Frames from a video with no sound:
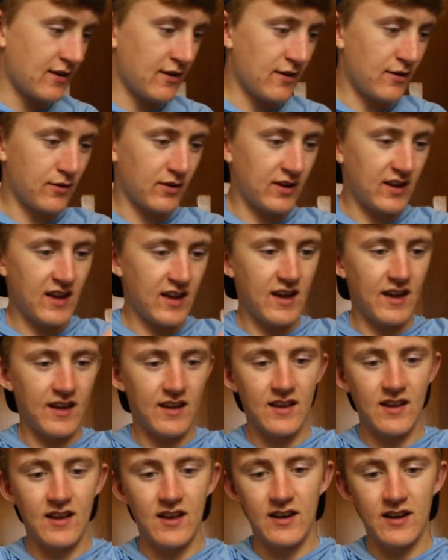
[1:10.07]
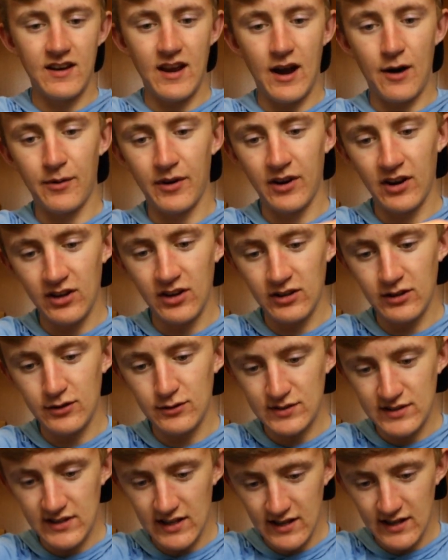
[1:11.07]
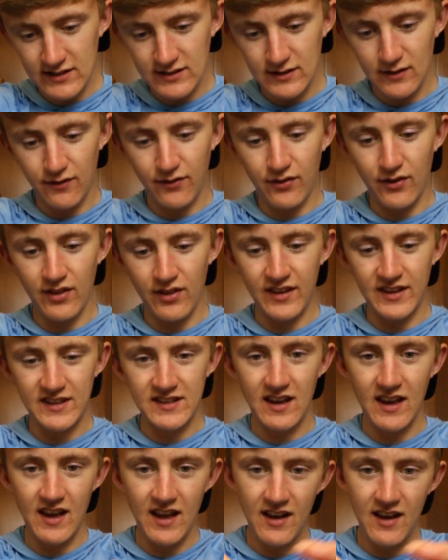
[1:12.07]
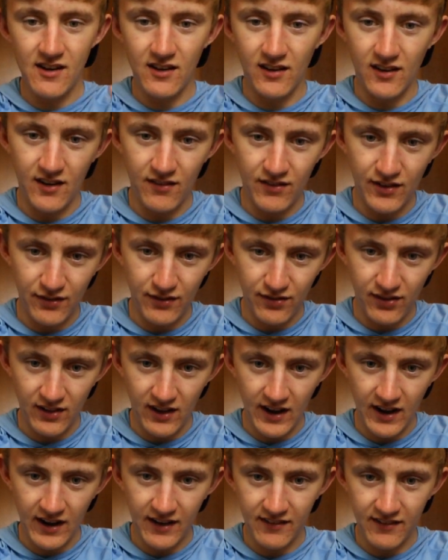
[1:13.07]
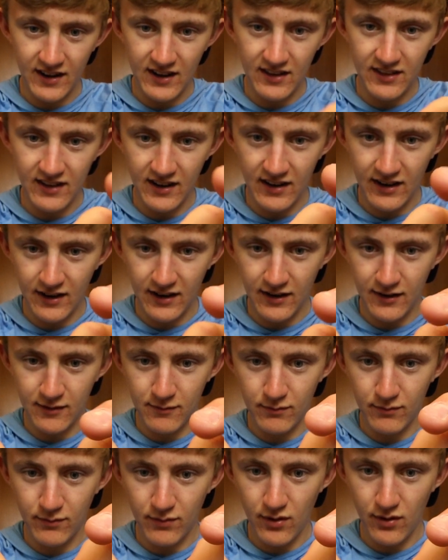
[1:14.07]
Okay, now we're gonna use this for the tail of the fly right there.